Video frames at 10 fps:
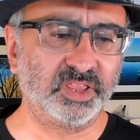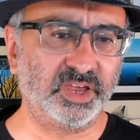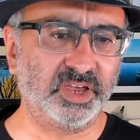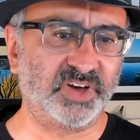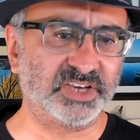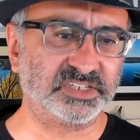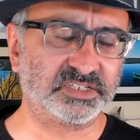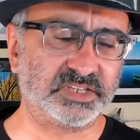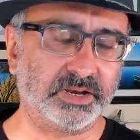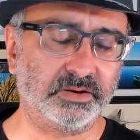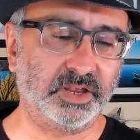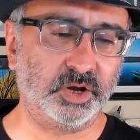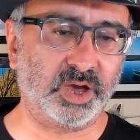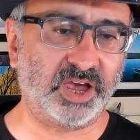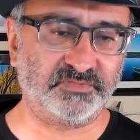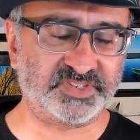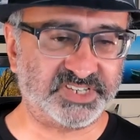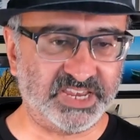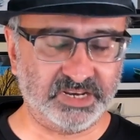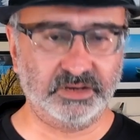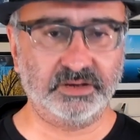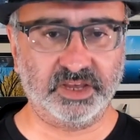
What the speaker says: of the advices that, I've seen